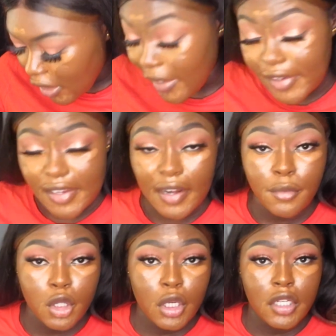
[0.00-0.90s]
Like I said, I'm
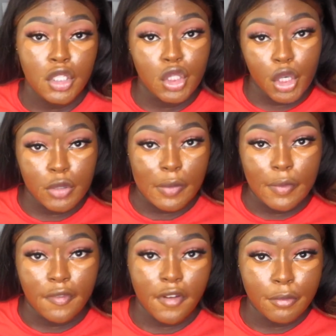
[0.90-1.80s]
not trying to discourage
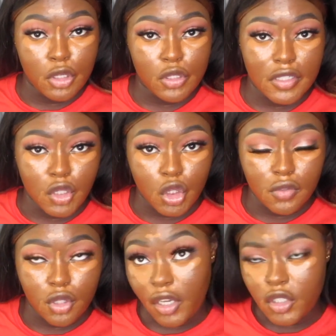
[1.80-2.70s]
people from using
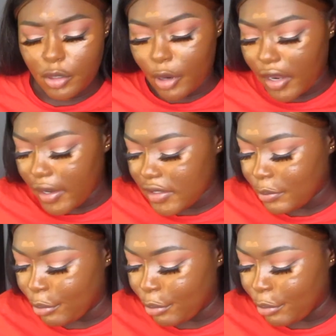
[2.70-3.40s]
drugstore products,